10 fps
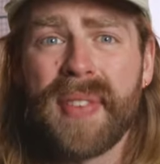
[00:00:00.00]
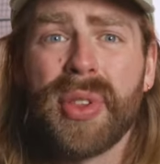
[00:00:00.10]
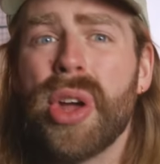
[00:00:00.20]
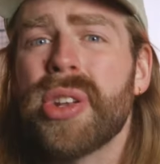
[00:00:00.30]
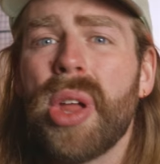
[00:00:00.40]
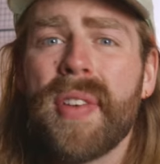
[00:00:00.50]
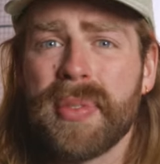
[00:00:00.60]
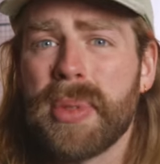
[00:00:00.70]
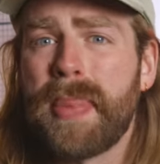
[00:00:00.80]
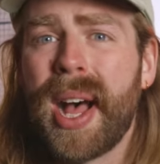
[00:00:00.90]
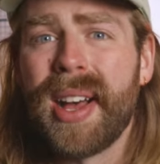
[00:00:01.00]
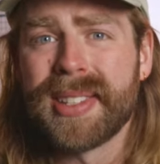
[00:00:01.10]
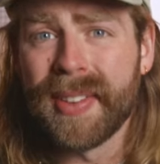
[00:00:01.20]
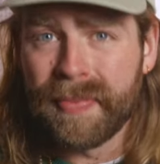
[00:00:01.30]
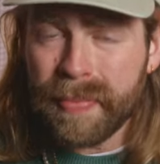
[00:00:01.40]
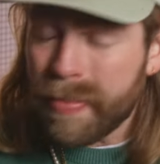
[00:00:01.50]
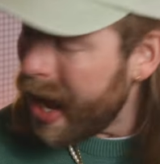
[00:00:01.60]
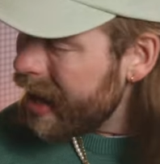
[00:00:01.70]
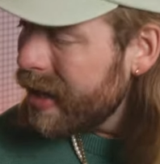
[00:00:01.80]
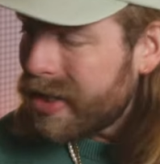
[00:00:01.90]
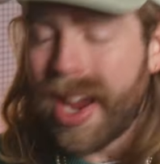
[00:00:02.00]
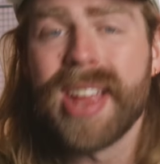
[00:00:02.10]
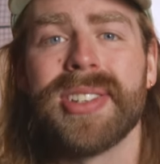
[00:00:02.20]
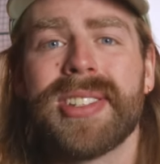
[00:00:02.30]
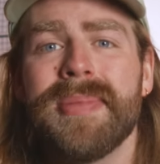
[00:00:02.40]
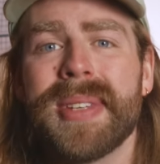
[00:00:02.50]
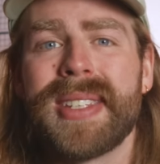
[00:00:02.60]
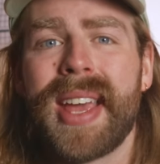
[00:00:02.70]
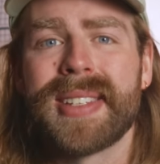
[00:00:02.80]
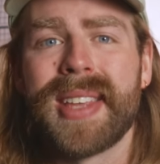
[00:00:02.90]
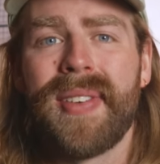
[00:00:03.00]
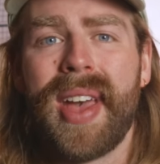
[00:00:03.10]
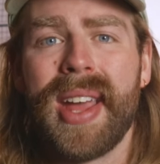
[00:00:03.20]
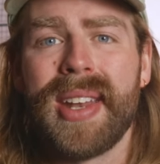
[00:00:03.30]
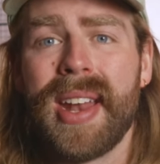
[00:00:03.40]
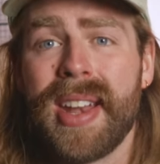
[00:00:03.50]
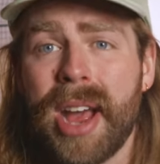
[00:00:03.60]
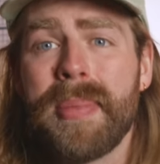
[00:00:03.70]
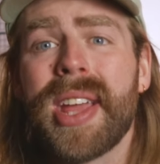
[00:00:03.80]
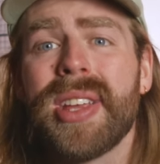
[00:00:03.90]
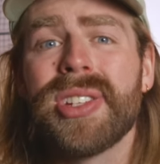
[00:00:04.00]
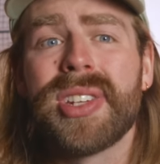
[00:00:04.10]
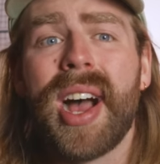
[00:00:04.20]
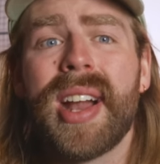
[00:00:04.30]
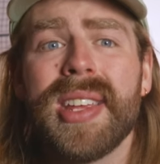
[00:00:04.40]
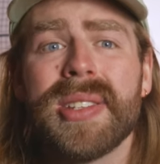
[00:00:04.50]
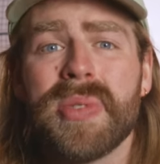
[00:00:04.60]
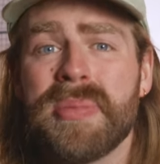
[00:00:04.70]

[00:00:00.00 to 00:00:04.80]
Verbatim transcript: learned a lot from the past. They've made changes to the mistakes they've had and are now making Chardies with